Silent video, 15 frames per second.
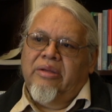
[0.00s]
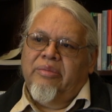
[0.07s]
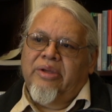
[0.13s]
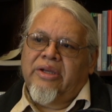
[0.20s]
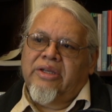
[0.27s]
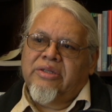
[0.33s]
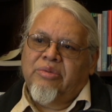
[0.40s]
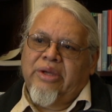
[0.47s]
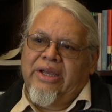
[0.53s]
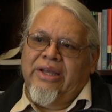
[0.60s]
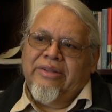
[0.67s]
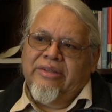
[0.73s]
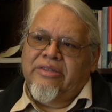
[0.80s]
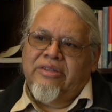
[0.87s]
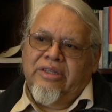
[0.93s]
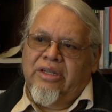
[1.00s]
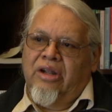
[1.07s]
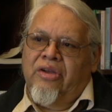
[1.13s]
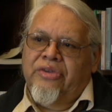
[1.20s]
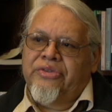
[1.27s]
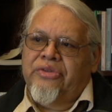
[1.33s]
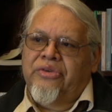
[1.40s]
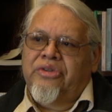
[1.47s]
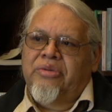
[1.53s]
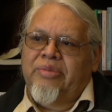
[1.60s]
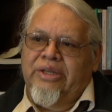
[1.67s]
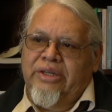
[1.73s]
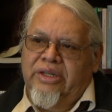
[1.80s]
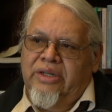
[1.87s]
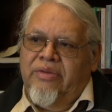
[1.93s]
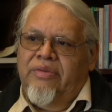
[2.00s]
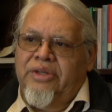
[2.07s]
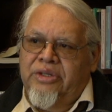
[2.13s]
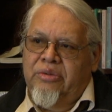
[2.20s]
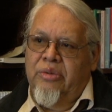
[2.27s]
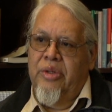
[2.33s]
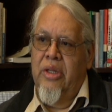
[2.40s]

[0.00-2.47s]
because we had this need also to be an individual